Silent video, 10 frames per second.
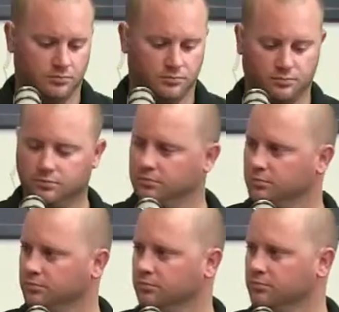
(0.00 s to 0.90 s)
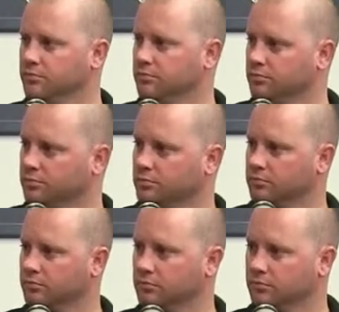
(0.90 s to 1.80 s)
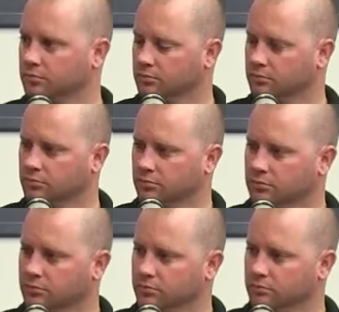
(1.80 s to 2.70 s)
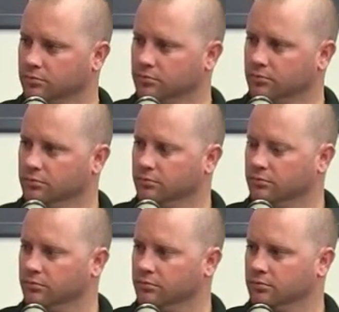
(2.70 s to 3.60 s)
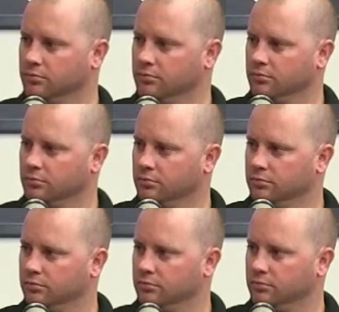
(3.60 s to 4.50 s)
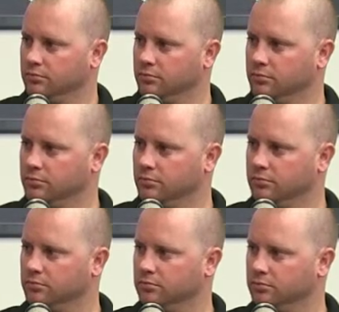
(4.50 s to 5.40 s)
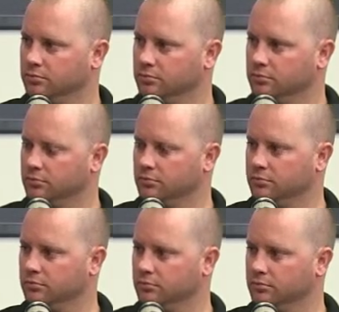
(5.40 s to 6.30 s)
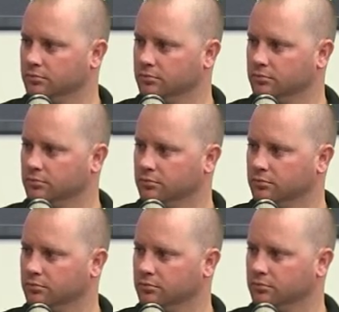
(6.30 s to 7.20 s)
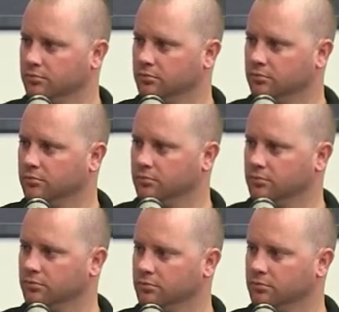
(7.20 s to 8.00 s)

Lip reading: (not speaking)